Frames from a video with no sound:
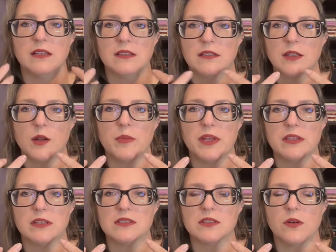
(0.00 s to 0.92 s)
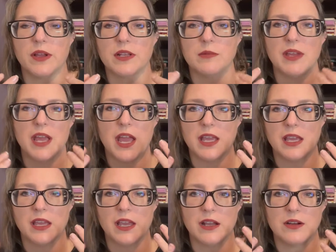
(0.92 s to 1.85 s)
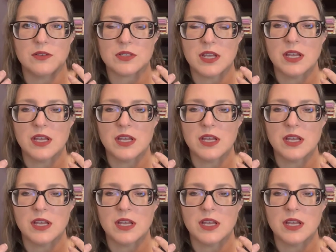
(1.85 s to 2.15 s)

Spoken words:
little bit that's going to be hanging out,